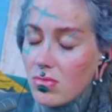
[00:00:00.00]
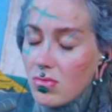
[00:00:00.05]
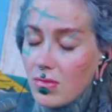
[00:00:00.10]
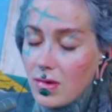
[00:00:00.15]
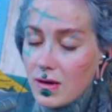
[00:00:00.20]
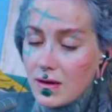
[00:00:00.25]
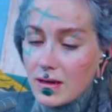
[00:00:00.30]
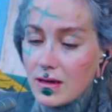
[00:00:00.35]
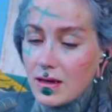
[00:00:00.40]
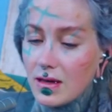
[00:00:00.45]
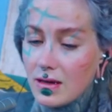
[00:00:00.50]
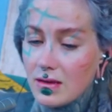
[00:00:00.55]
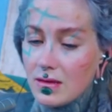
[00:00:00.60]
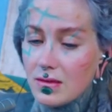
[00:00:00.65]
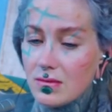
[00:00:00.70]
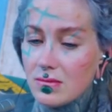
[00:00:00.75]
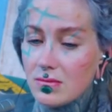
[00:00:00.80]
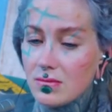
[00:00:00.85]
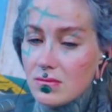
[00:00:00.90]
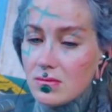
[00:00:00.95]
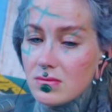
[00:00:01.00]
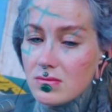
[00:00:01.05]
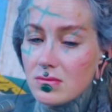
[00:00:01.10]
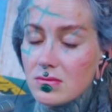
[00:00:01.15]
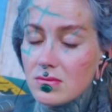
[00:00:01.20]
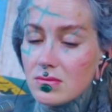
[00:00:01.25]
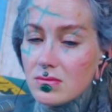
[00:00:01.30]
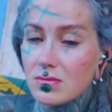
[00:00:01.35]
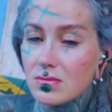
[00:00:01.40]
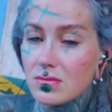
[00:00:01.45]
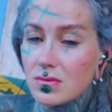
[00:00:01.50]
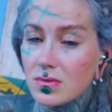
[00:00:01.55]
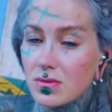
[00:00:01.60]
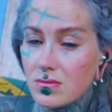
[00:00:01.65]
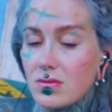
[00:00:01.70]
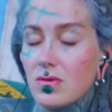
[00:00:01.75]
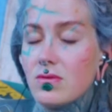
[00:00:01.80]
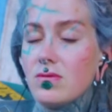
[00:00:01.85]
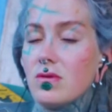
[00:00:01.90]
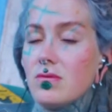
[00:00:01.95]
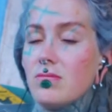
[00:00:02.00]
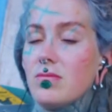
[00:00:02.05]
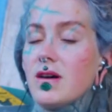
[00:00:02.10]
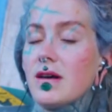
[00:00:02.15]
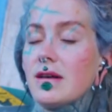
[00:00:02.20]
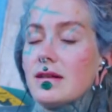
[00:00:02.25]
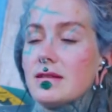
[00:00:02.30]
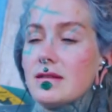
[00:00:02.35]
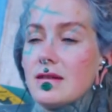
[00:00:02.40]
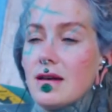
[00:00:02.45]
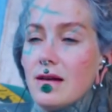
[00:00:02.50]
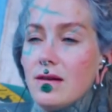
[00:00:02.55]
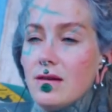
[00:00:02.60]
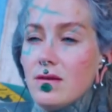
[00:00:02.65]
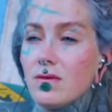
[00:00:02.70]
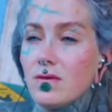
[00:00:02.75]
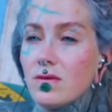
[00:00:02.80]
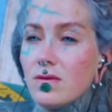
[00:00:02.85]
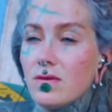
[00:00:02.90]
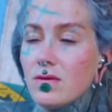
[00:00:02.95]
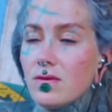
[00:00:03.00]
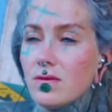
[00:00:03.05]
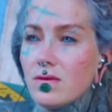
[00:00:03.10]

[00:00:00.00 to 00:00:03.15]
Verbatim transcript: I can grow on myself